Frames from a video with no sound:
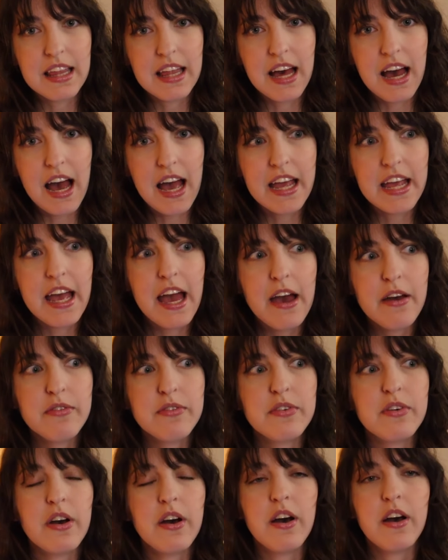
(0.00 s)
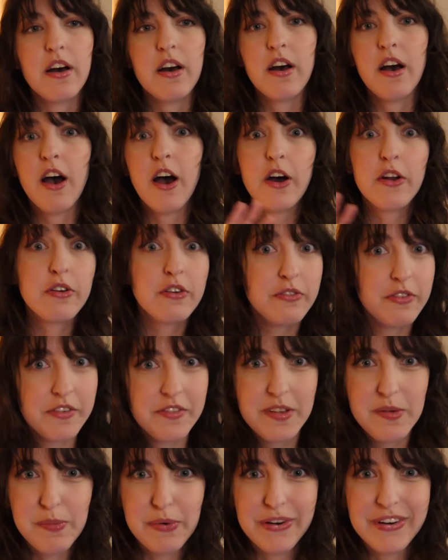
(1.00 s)
I have
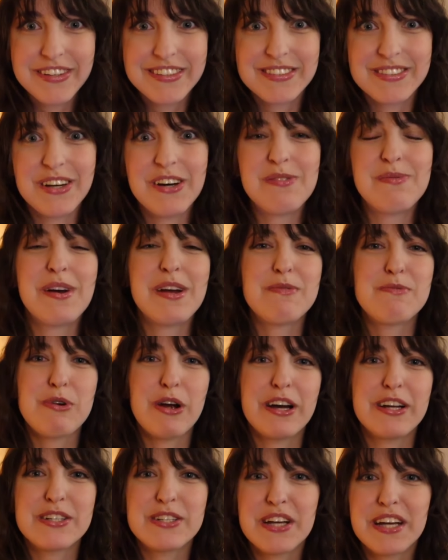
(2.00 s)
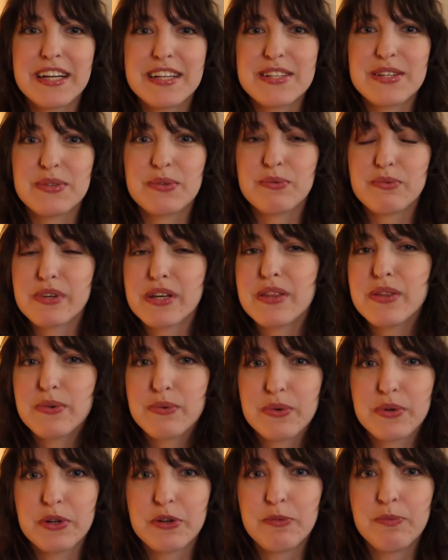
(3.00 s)
150 books on my project Read the
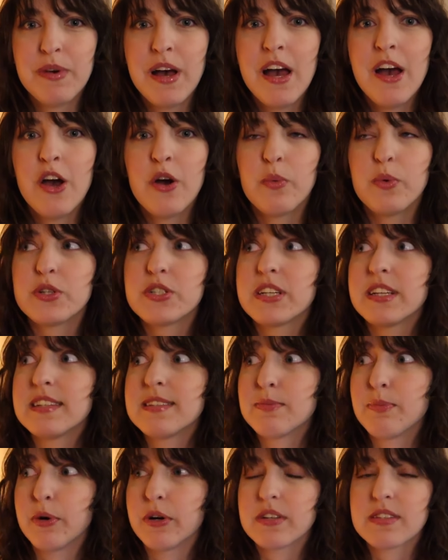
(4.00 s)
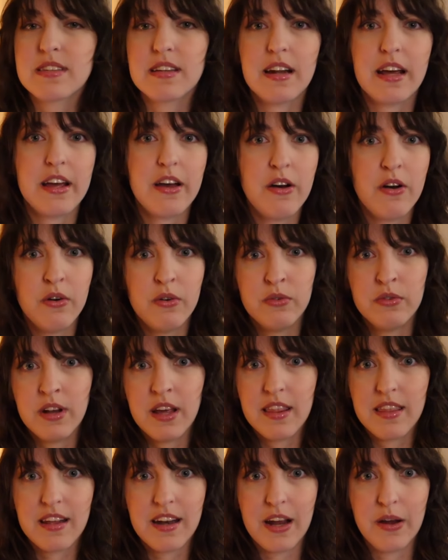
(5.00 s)
Room, which is books that I own
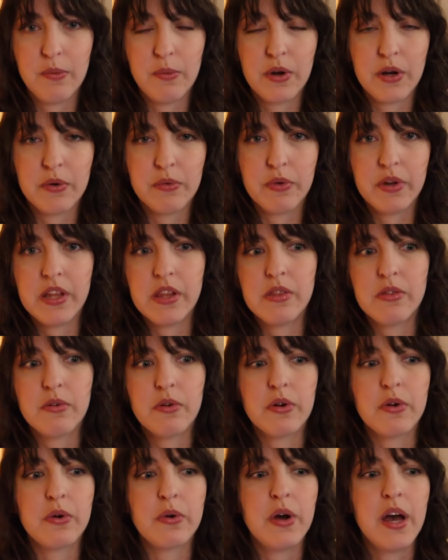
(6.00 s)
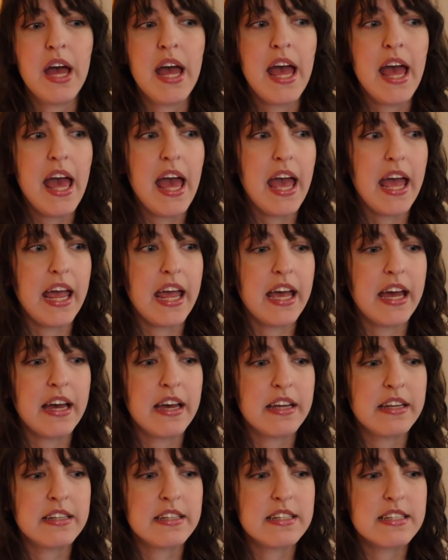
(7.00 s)
that I want to read through.
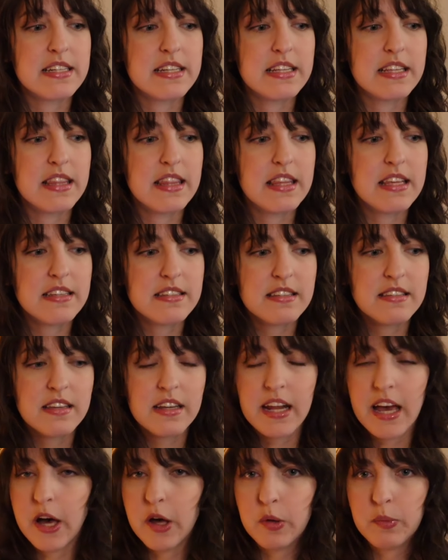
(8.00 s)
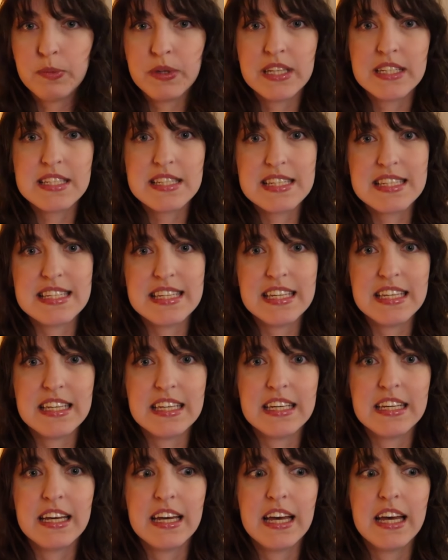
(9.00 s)
And this is going to help me
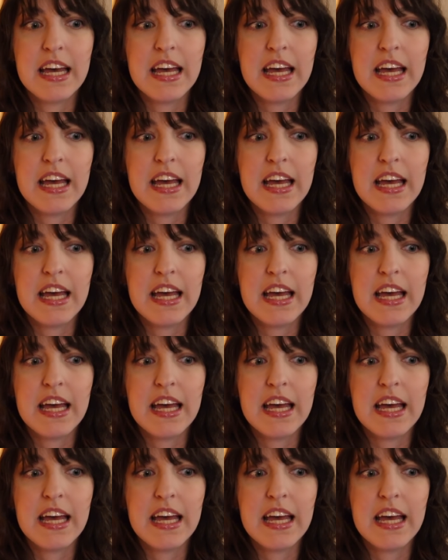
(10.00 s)
see,